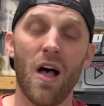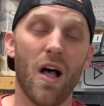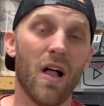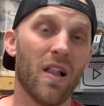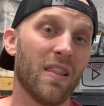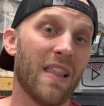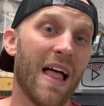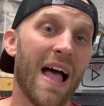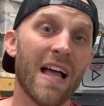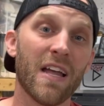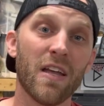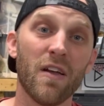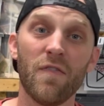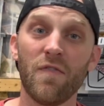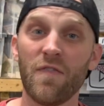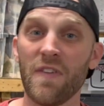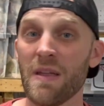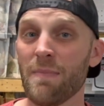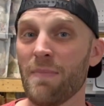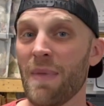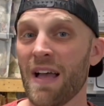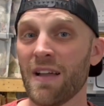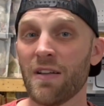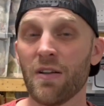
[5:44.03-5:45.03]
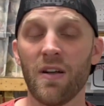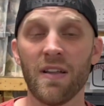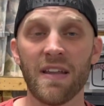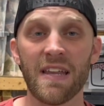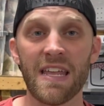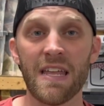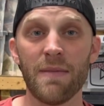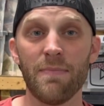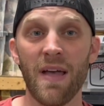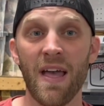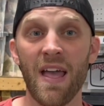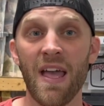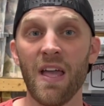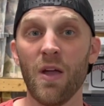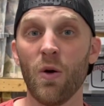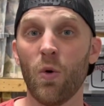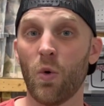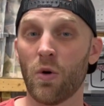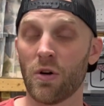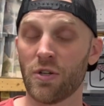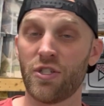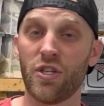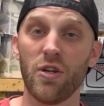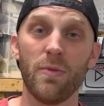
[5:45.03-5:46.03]
A lack of feedback on eBay
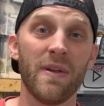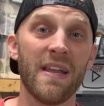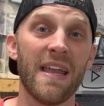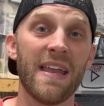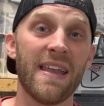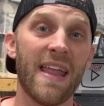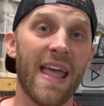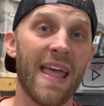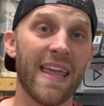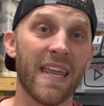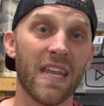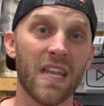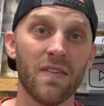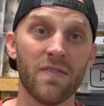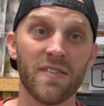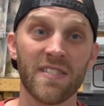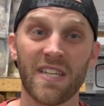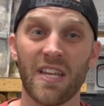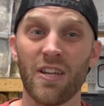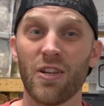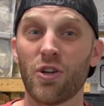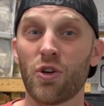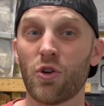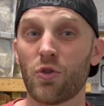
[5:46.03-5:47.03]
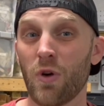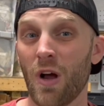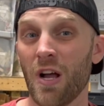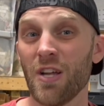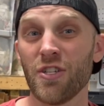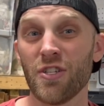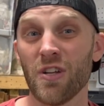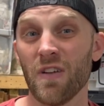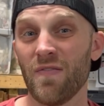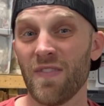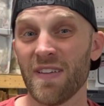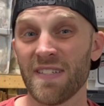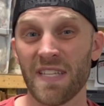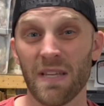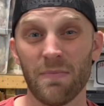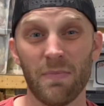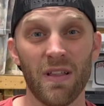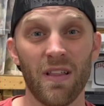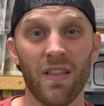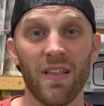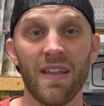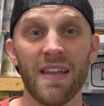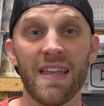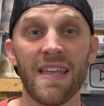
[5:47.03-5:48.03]
or too many negatives can crush your
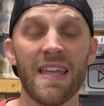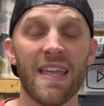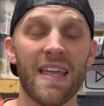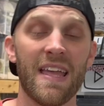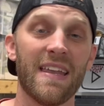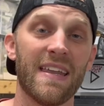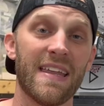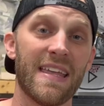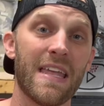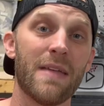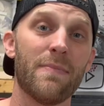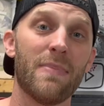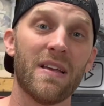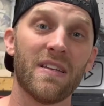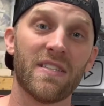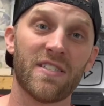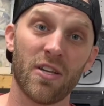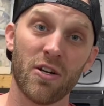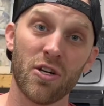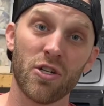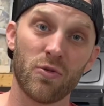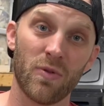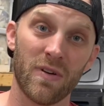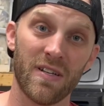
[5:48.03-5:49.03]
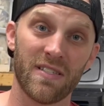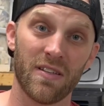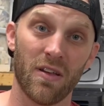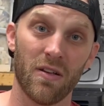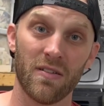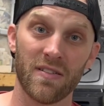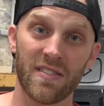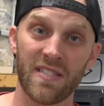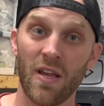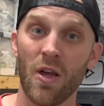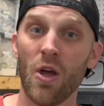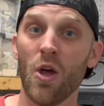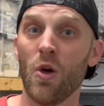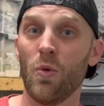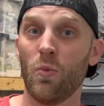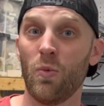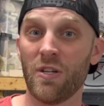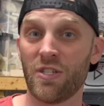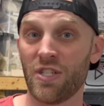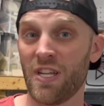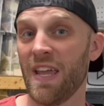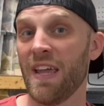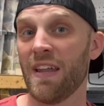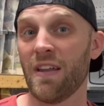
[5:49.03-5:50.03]
visibility in eBay search results, which
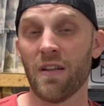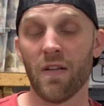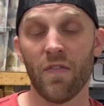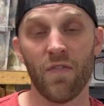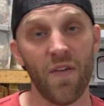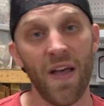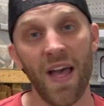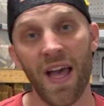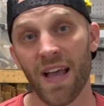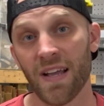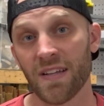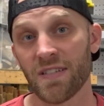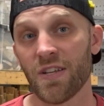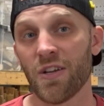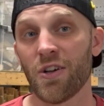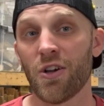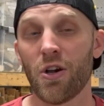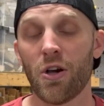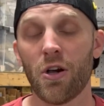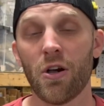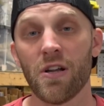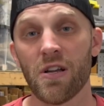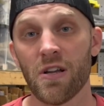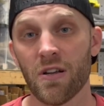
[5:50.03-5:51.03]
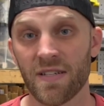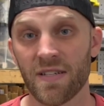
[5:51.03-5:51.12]
can in effect hurt your